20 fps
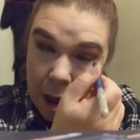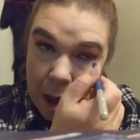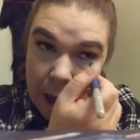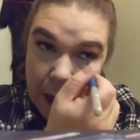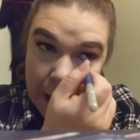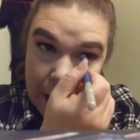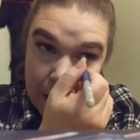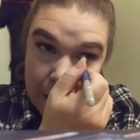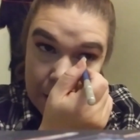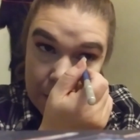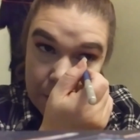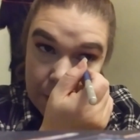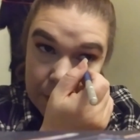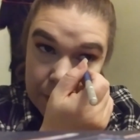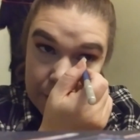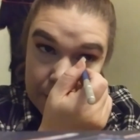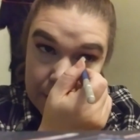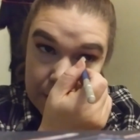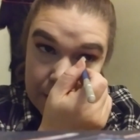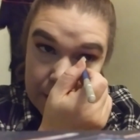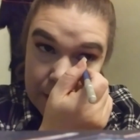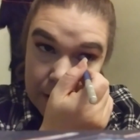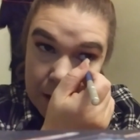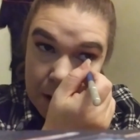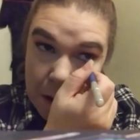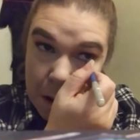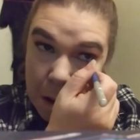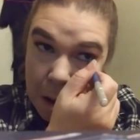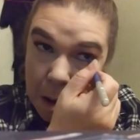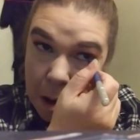And
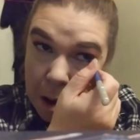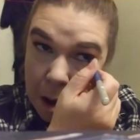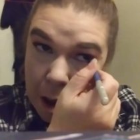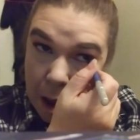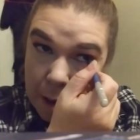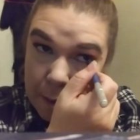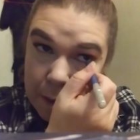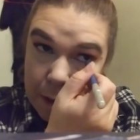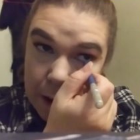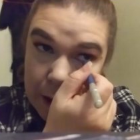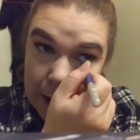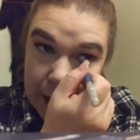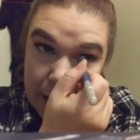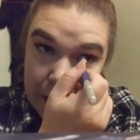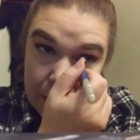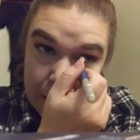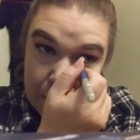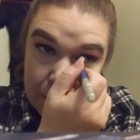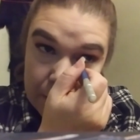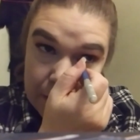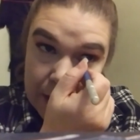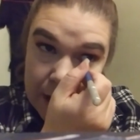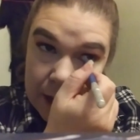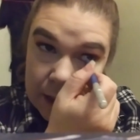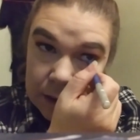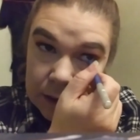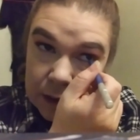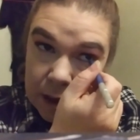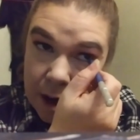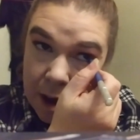I'm going to get a new
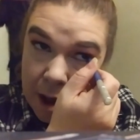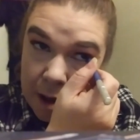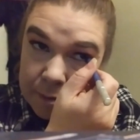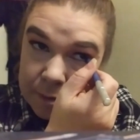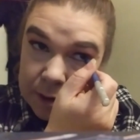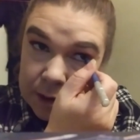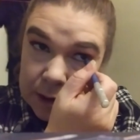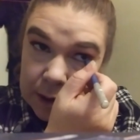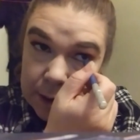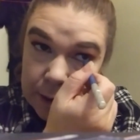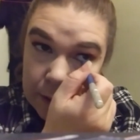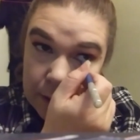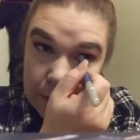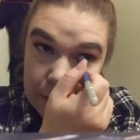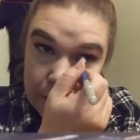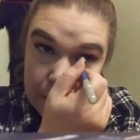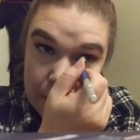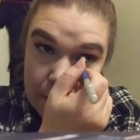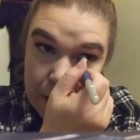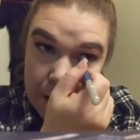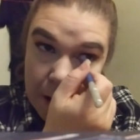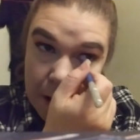desktop soon.